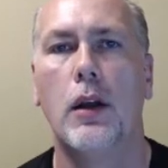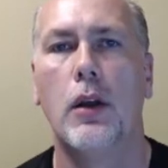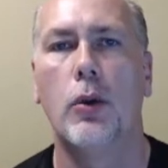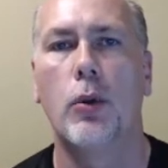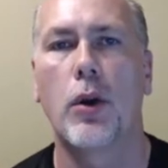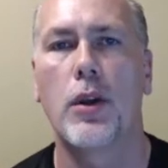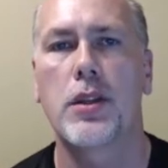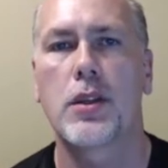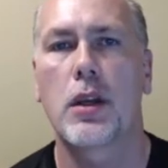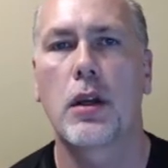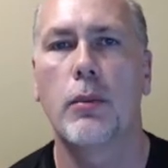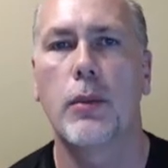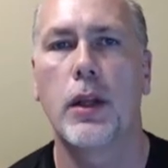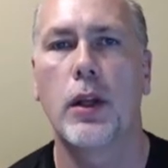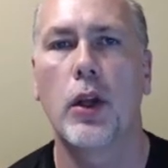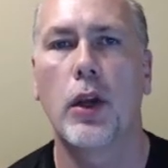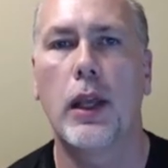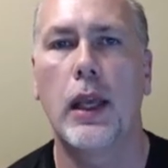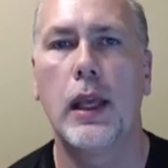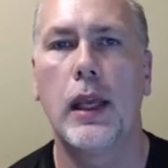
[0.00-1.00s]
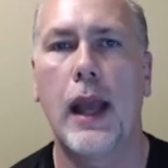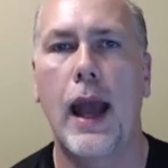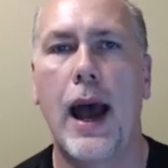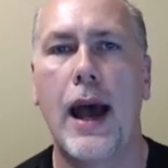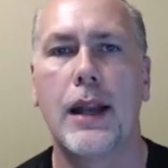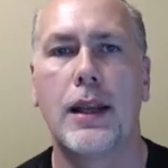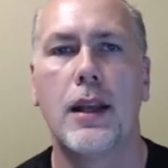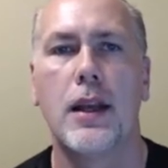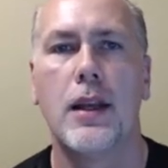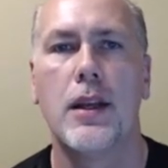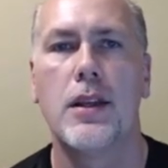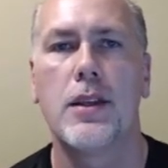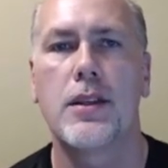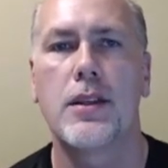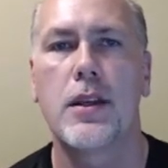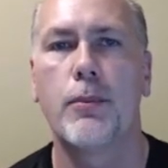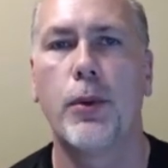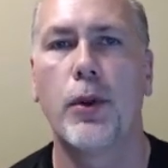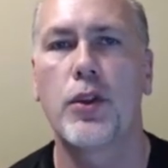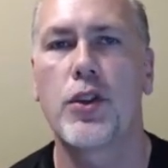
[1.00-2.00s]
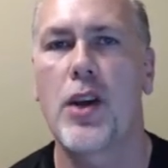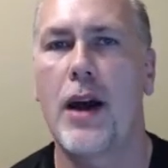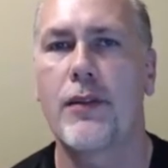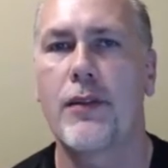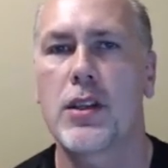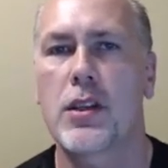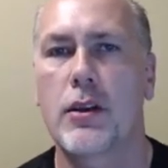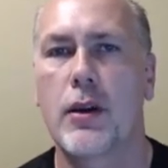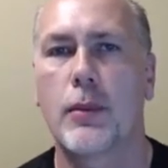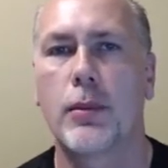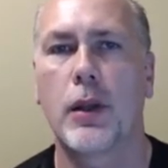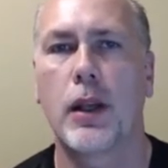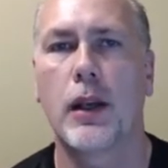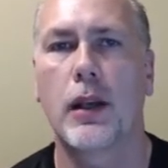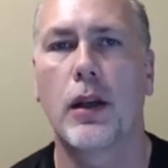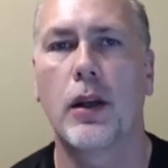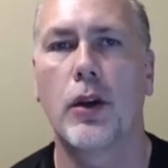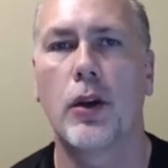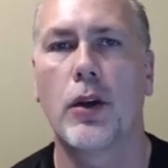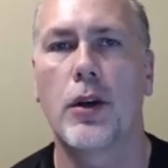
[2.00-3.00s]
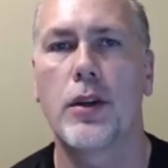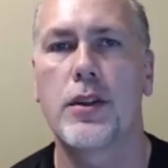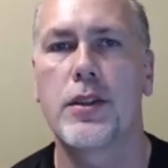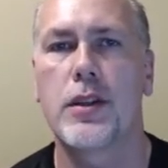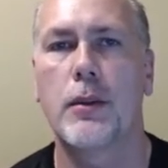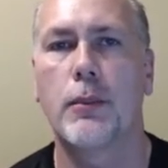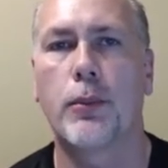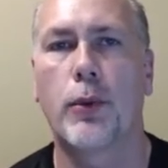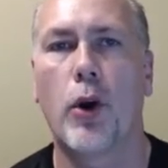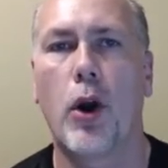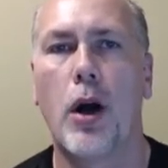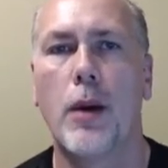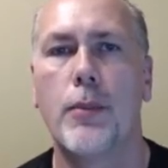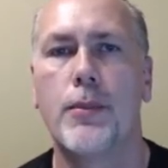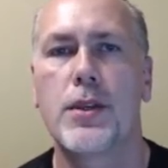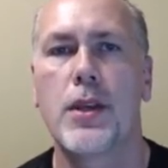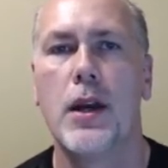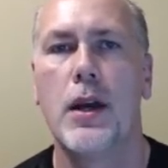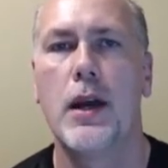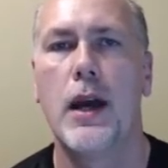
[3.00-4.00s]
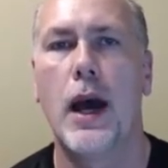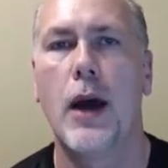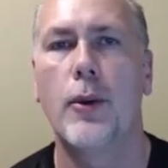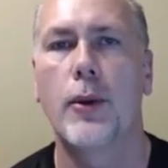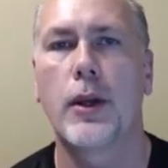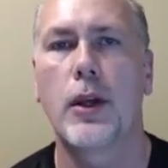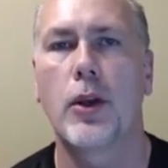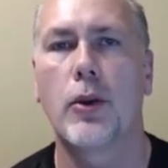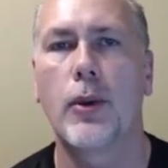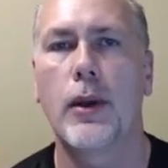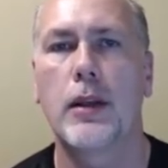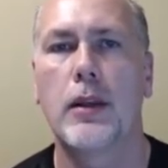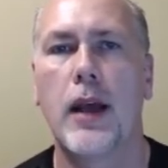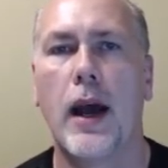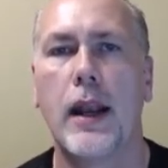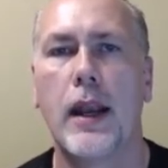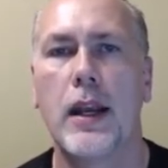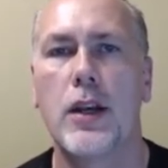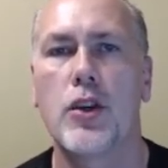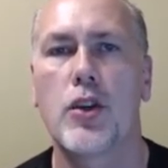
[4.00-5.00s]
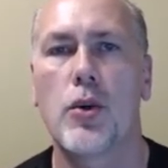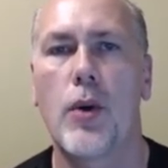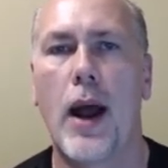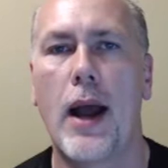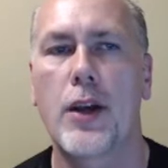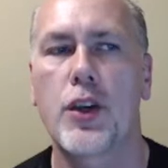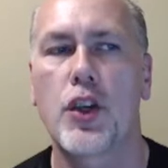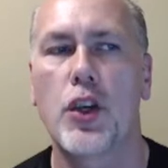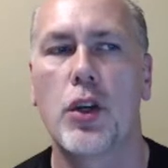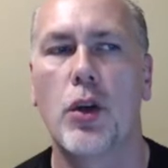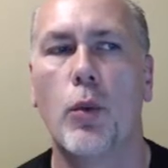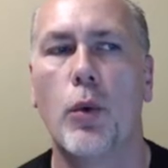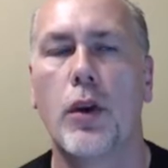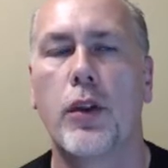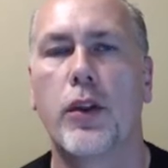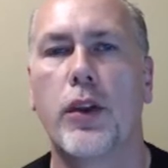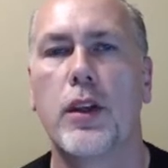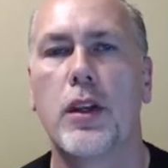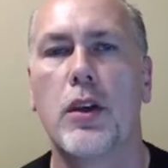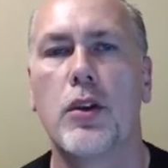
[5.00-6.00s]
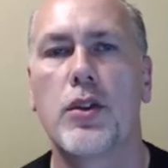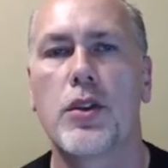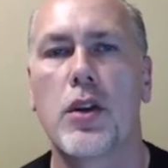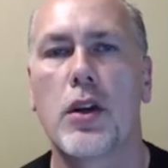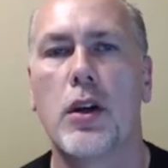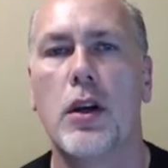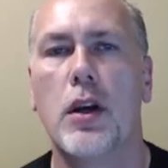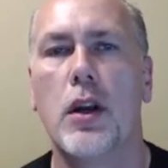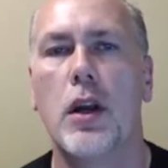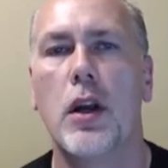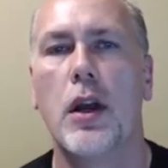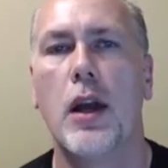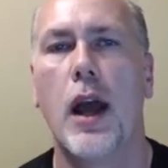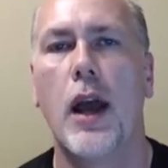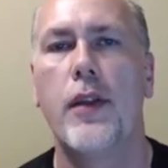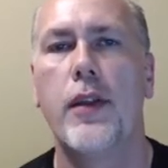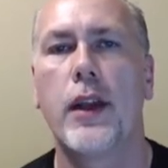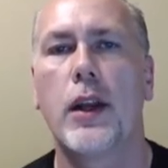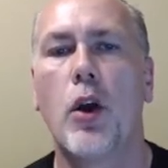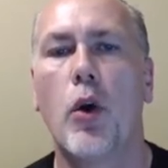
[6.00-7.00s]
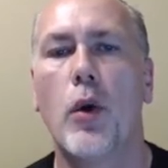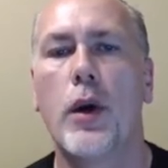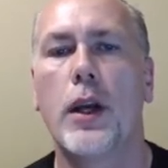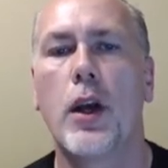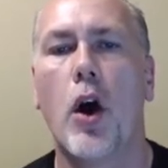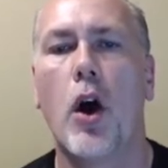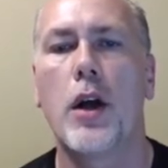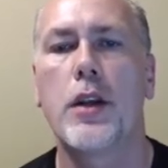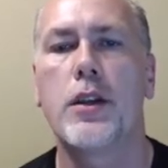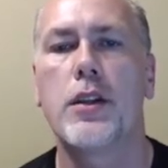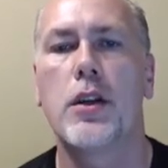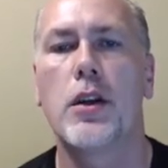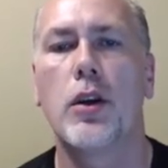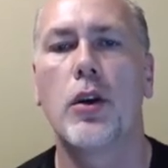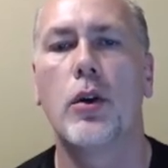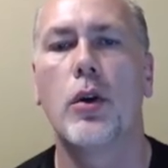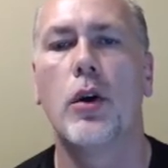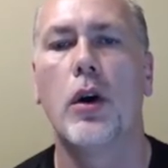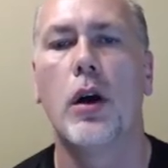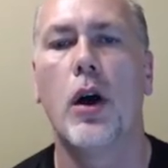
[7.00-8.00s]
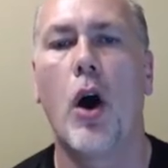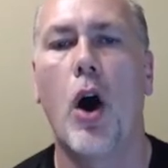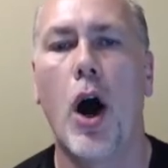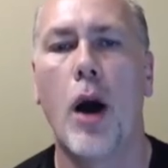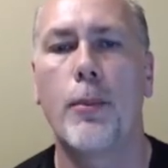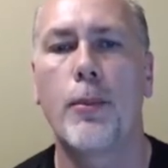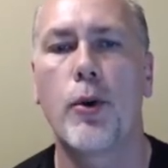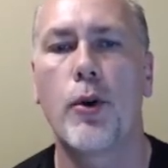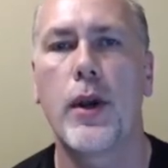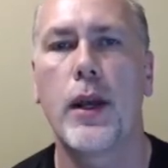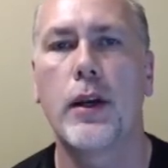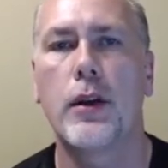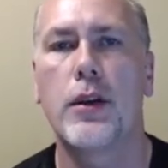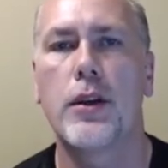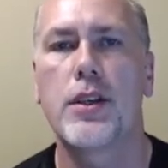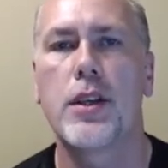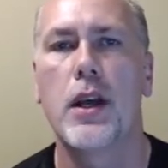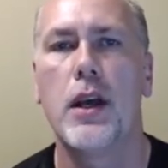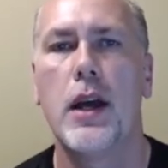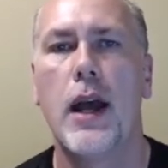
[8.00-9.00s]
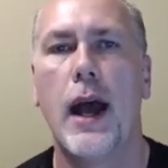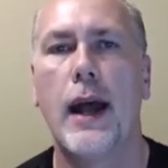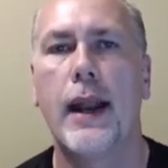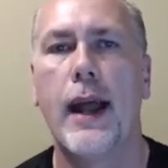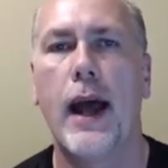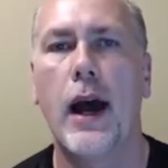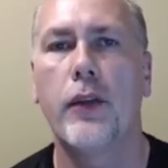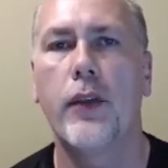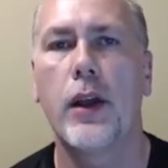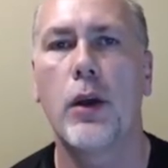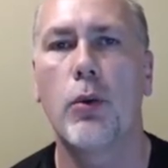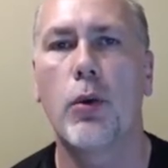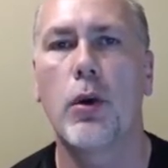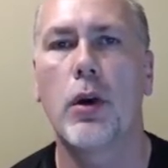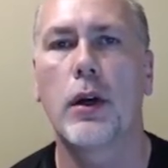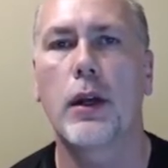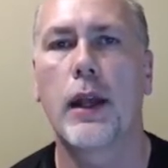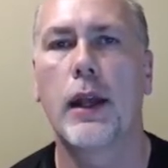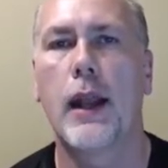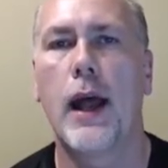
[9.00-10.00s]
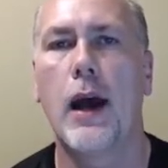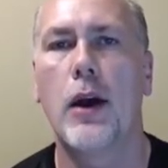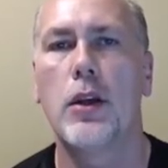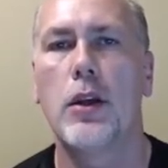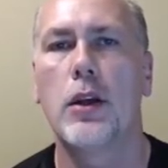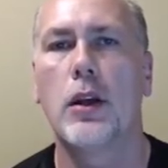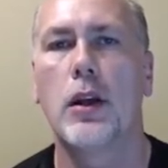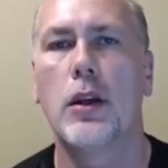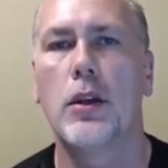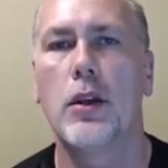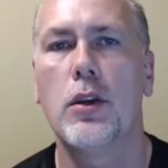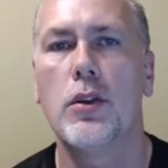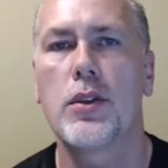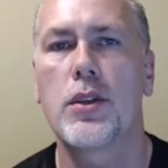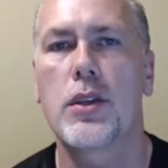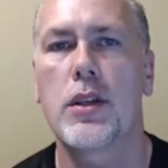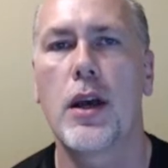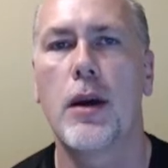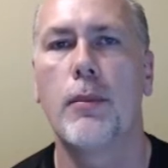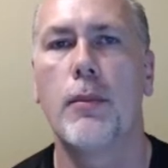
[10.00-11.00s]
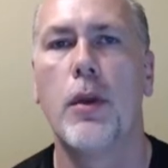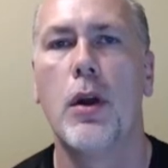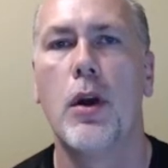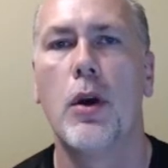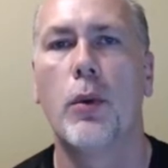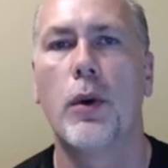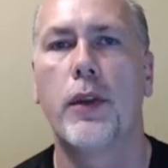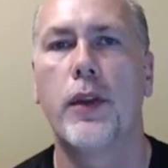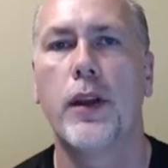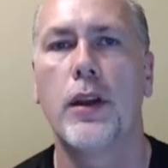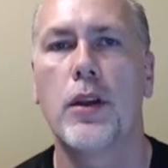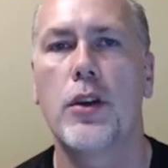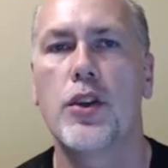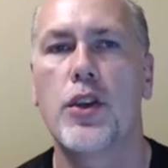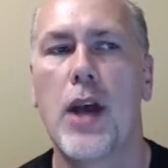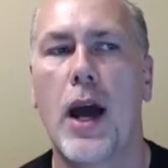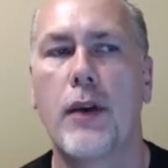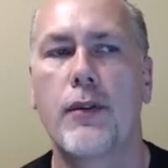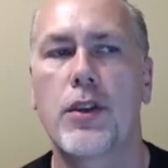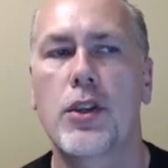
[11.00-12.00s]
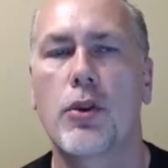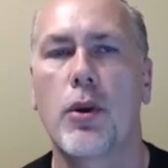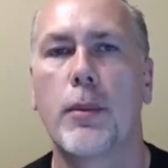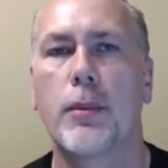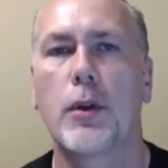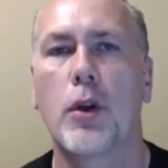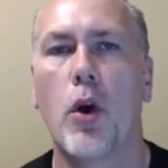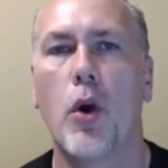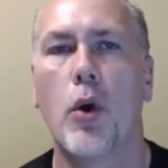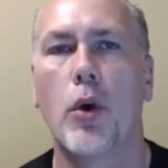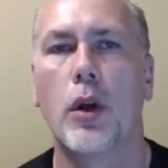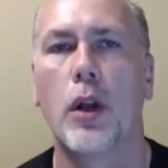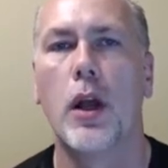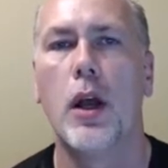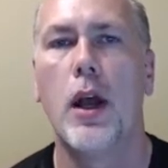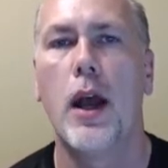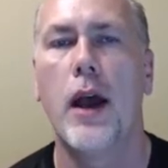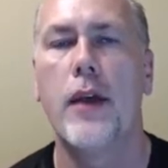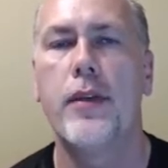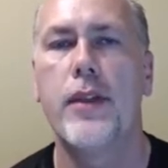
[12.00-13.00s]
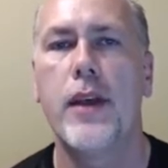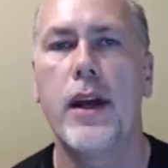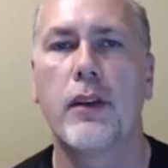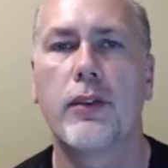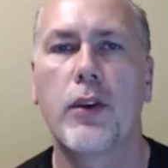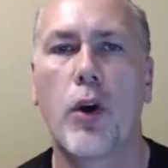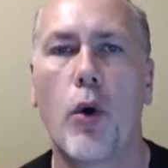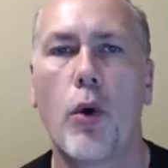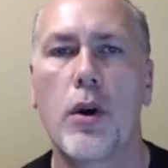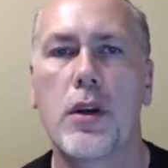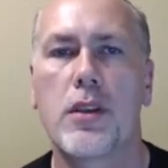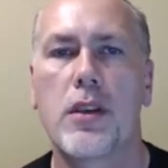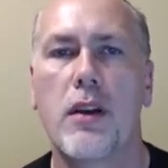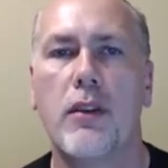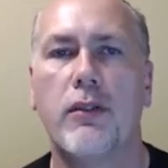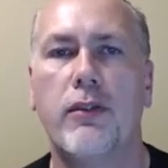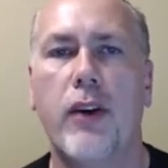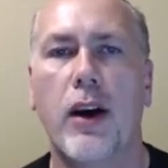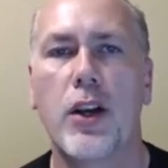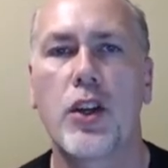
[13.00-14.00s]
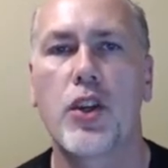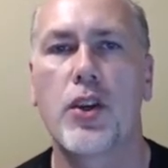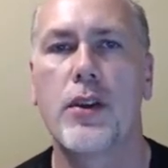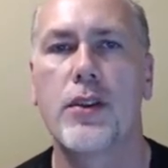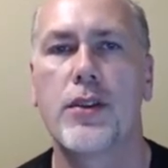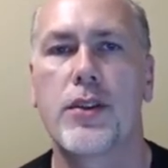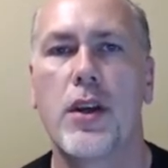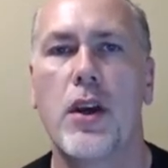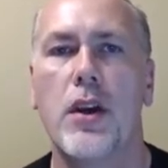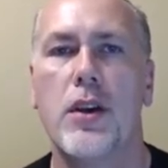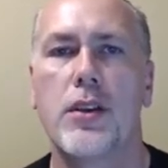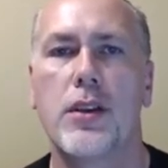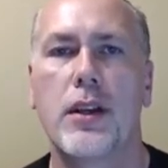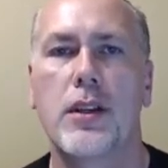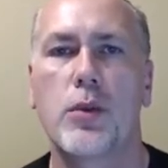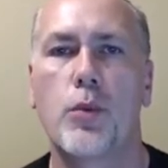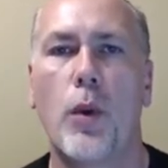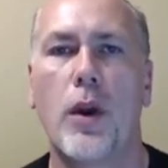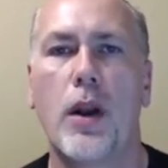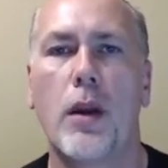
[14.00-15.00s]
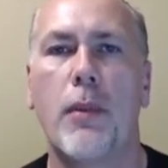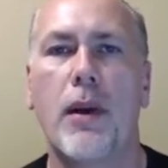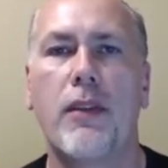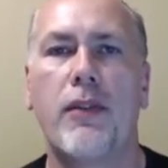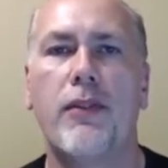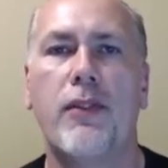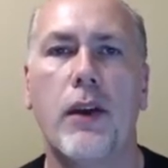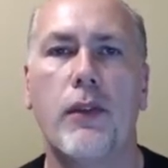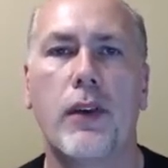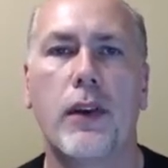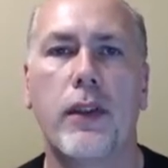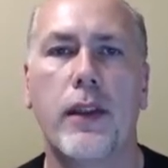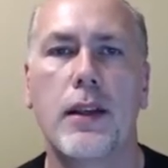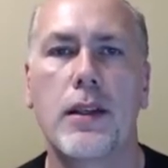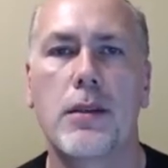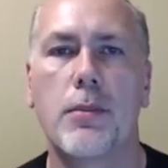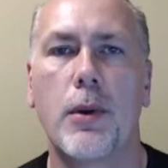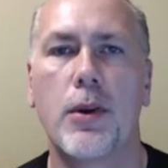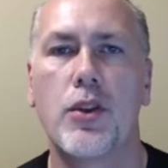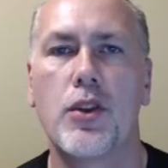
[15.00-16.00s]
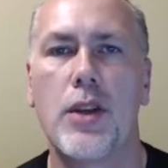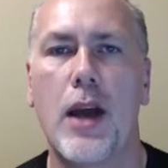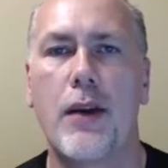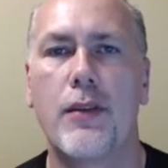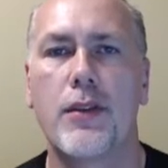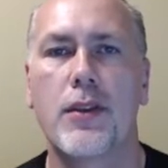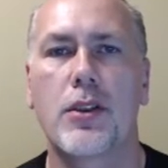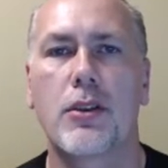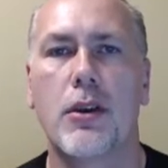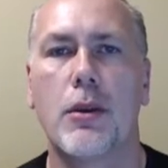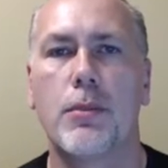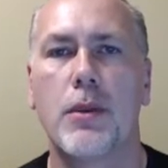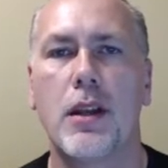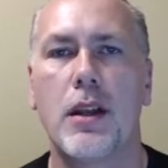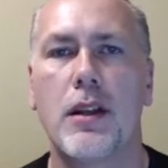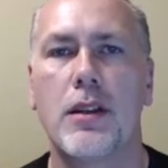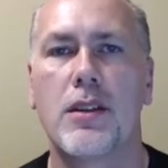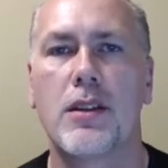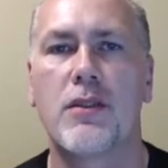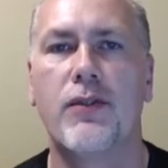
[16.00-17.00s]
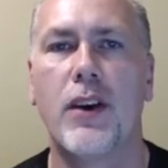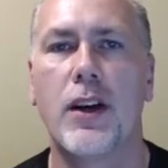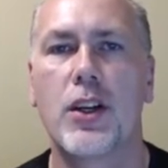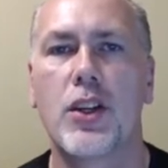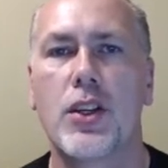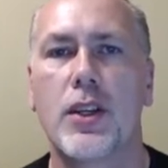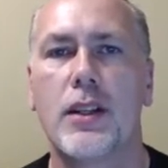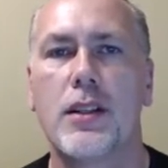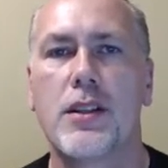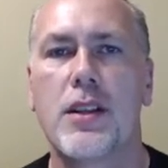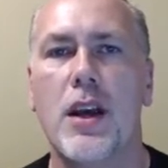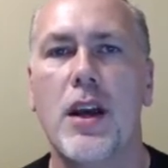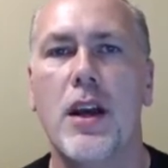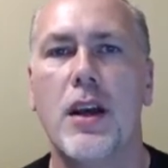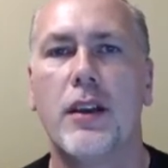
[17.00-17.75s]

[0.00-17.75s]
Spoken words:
We're also going to be looking at simple JavaScript like alerts and prompts, how we can create that interaction with the user, and then going on to operators and how they work and how you can use them within your JavaScript code. And then of course, functions. That's one of my favorite things about JavaScript is functions.